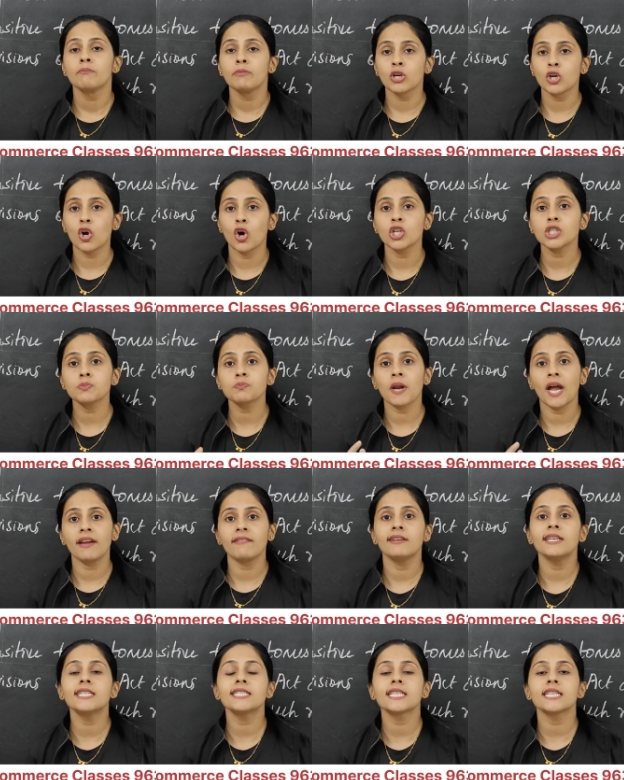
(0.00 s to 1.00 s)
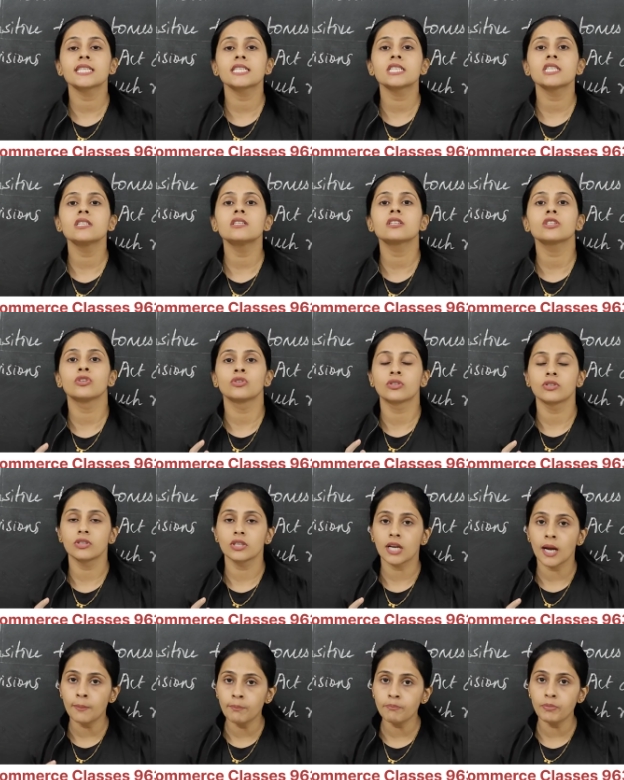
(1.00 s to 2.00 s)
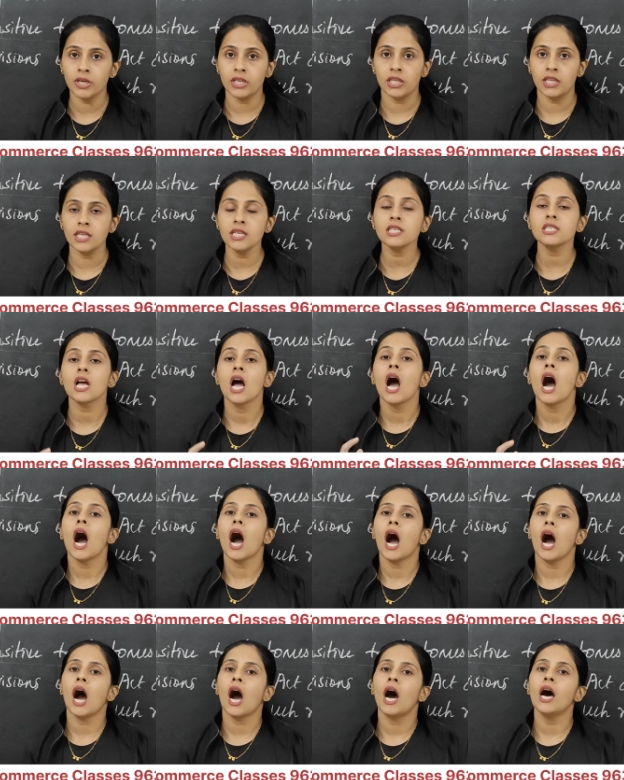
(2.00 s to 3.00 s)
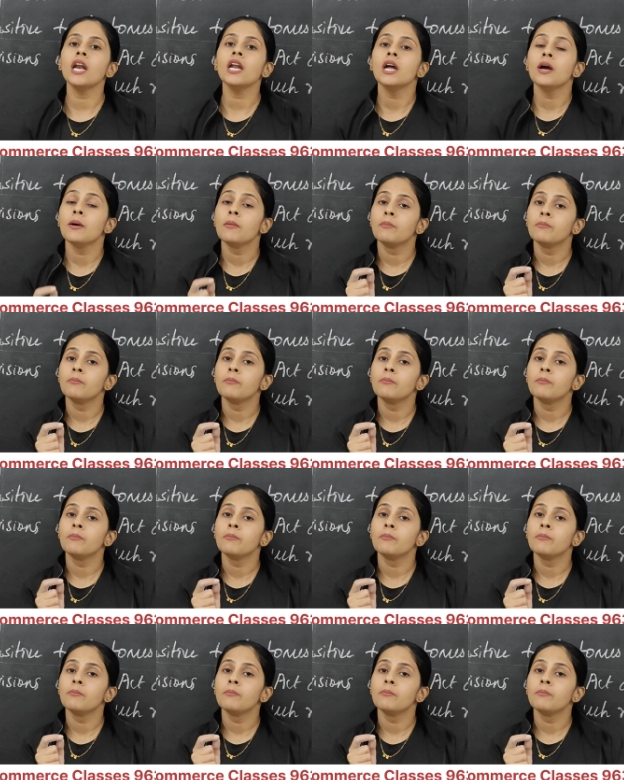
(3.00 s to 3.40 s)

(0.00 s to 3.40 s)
because private sector companies are